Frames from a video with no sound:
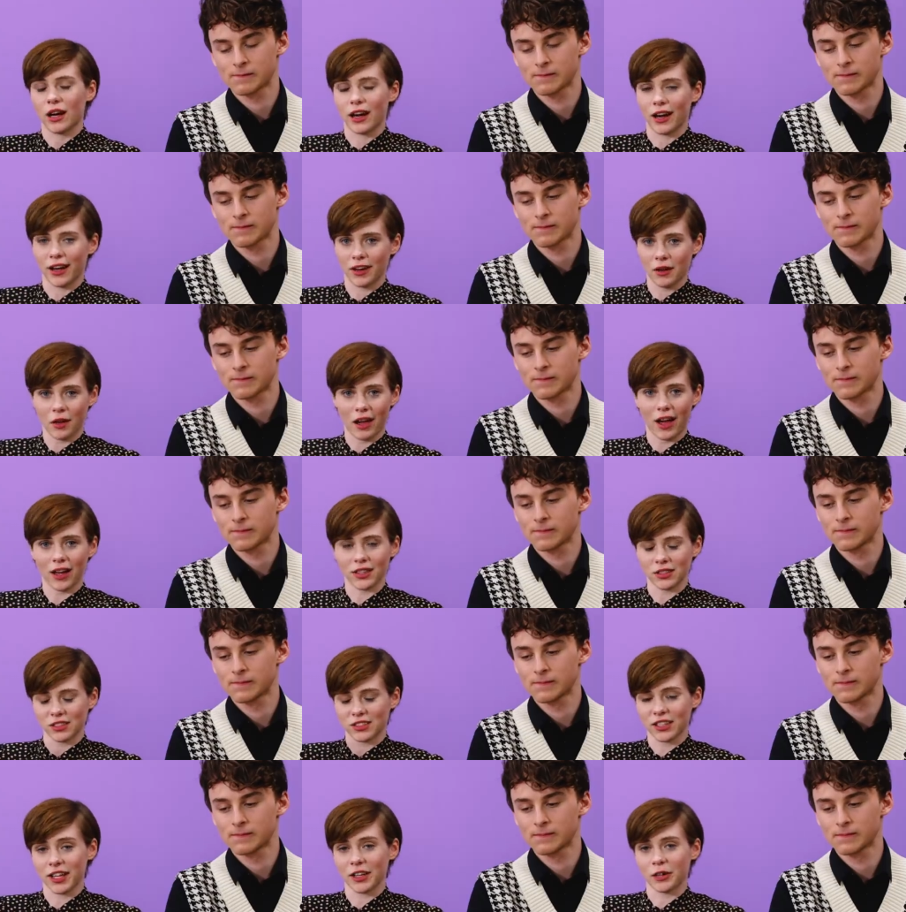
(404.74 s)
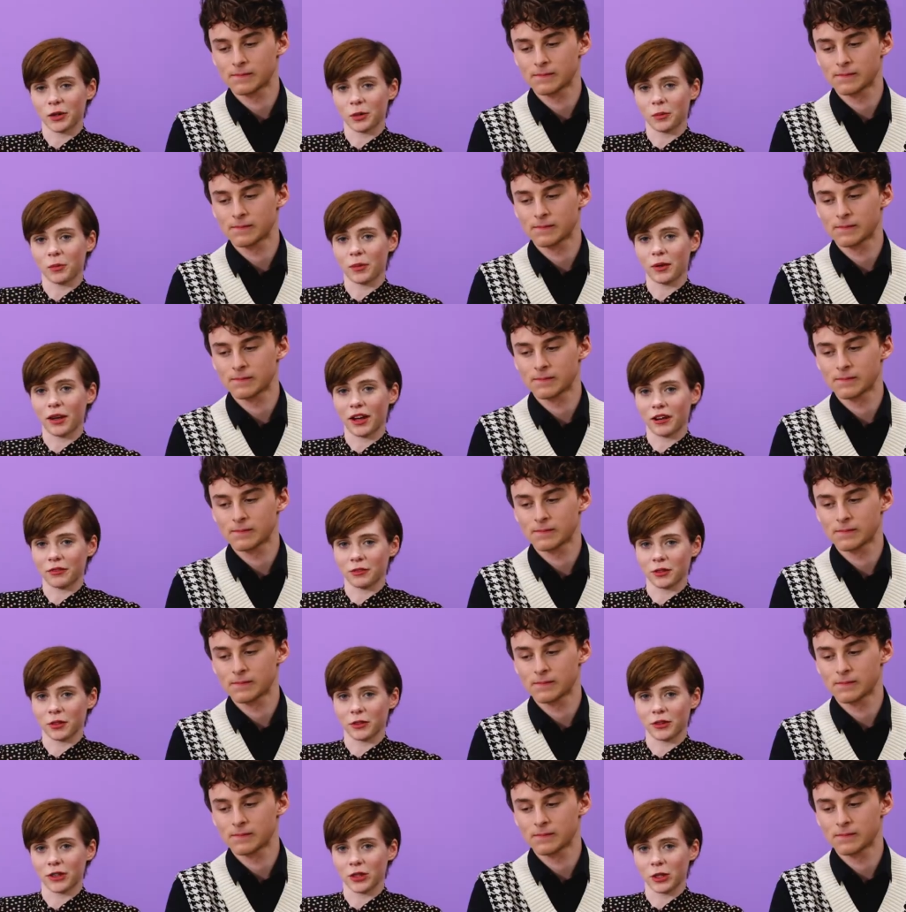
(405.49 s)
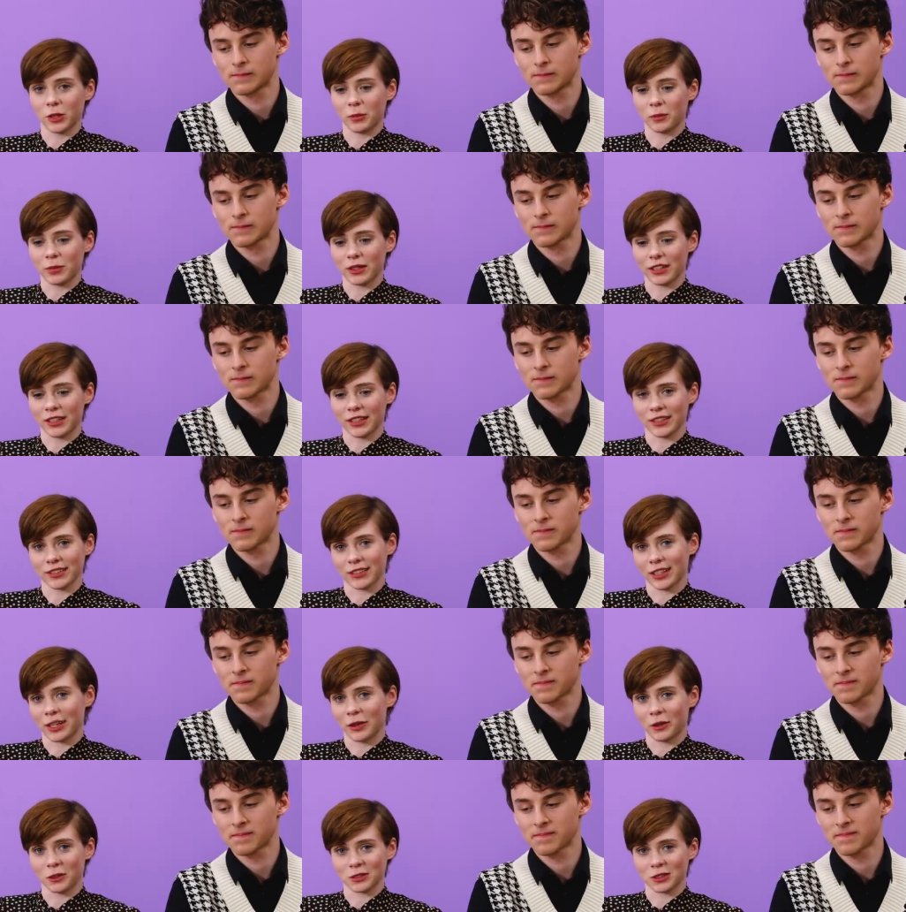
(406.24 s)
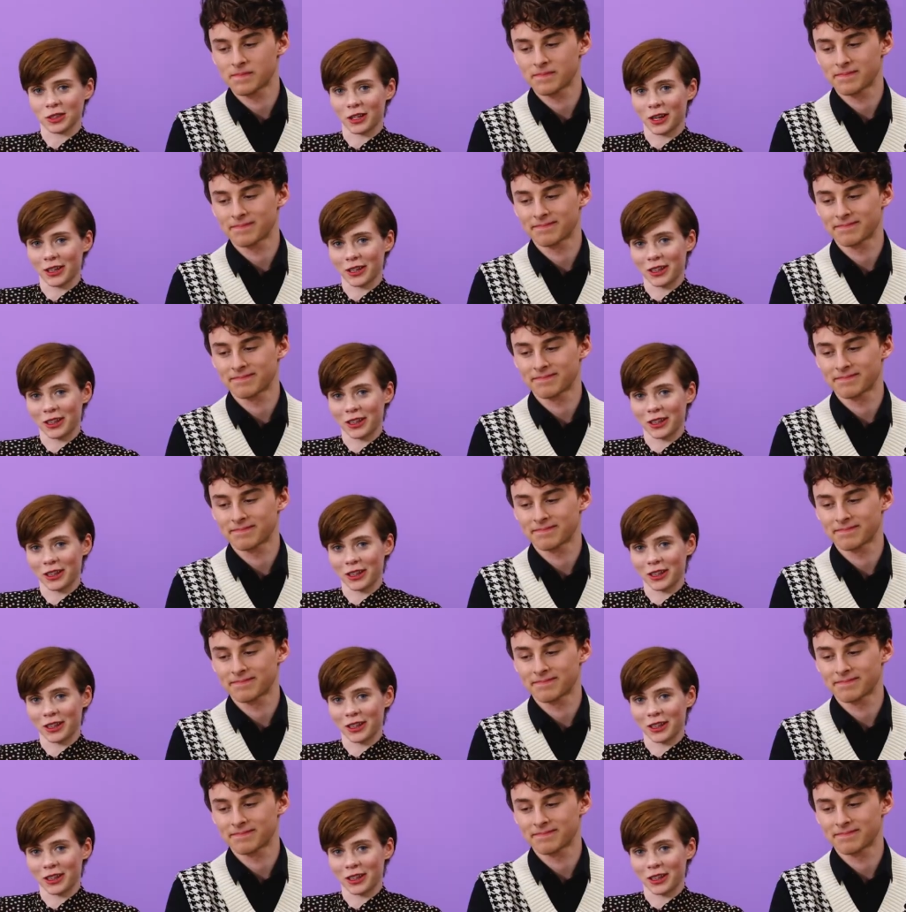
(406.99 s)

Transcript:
Speaker 1: I, I say goodbye for real because I don't talk